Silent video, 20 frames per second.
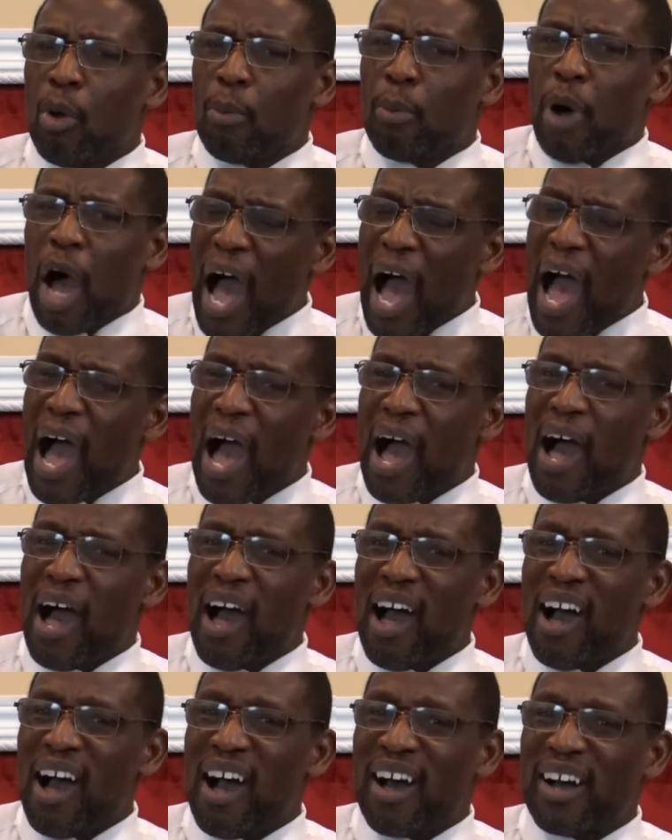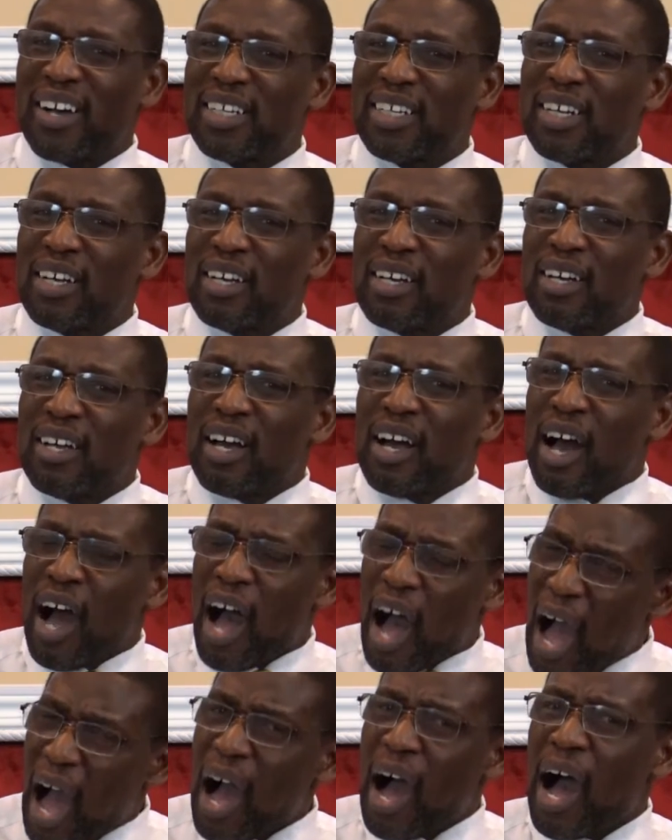Ha ha.
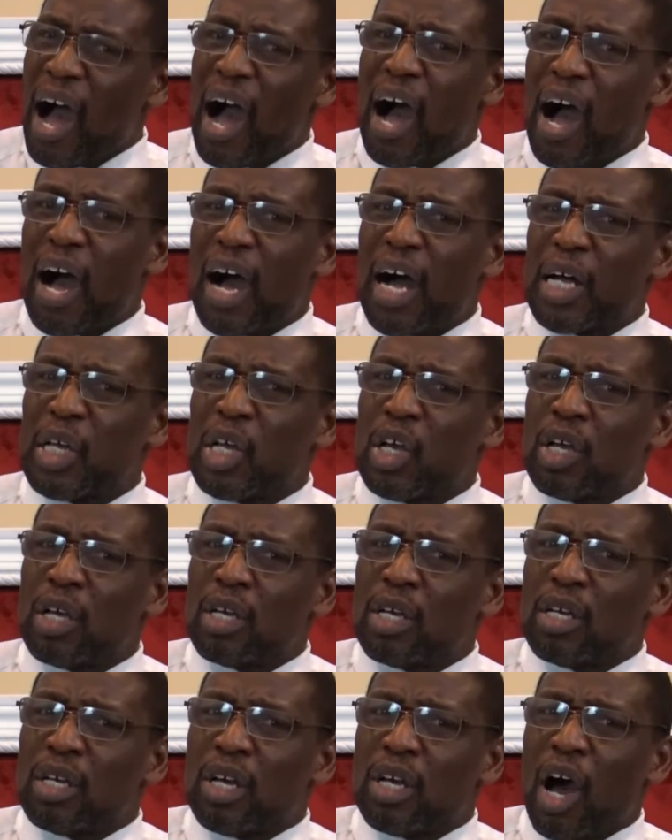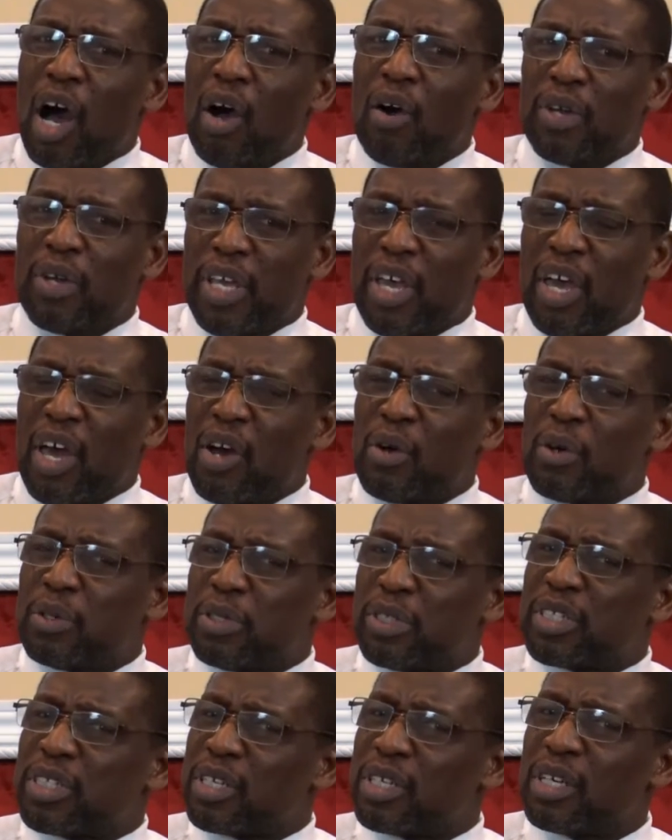Ha ha. Holy
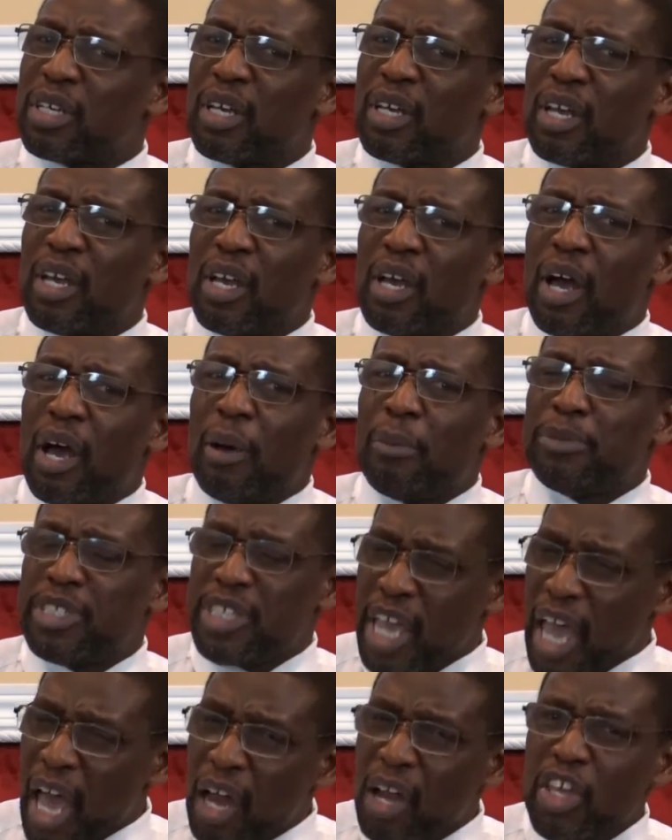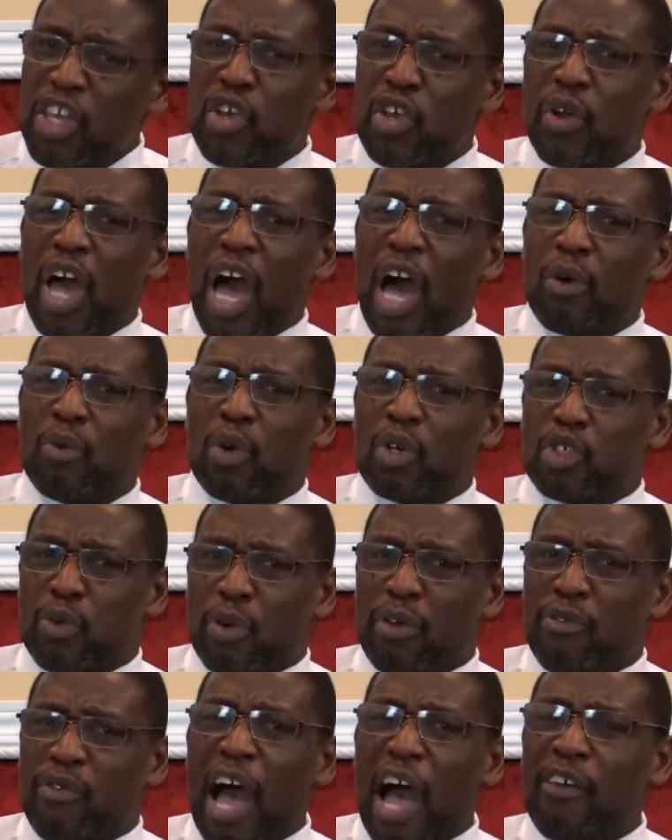Ghost. I'm telling you, God wants
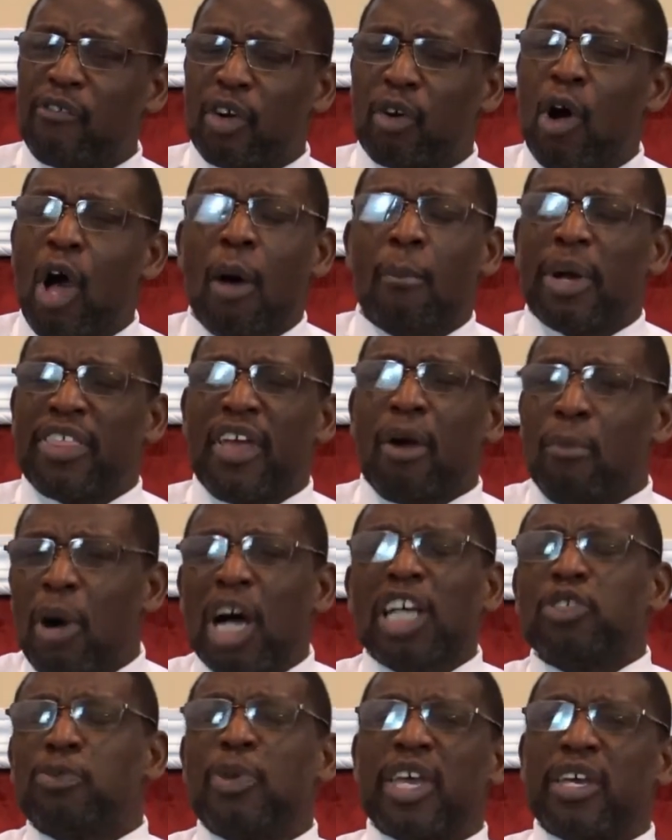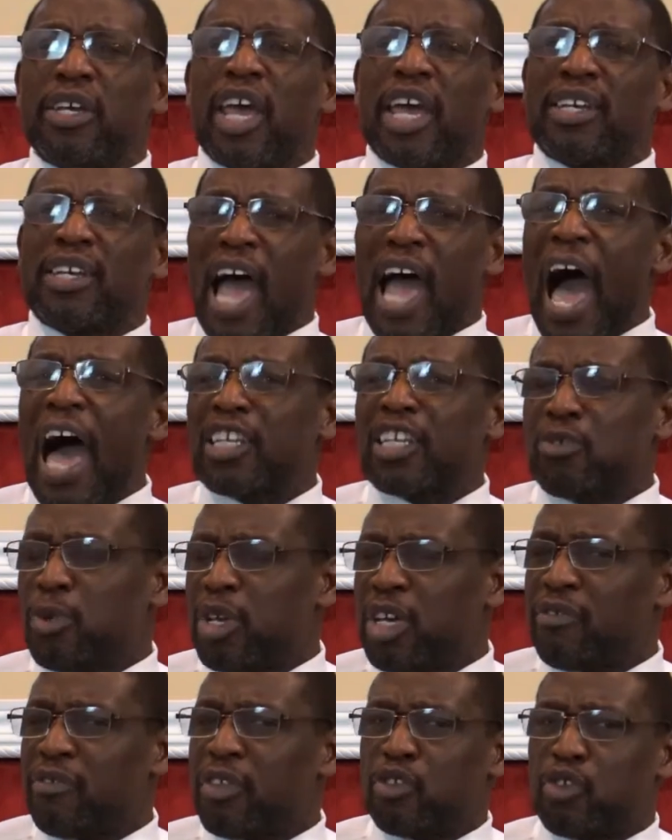revival, but there must be an
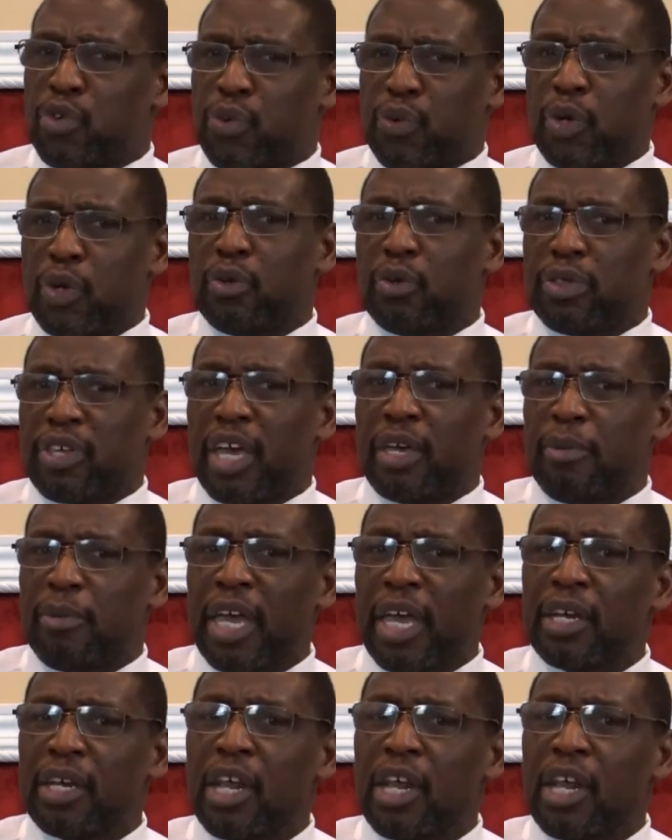acknowledgement of the truth. Amen.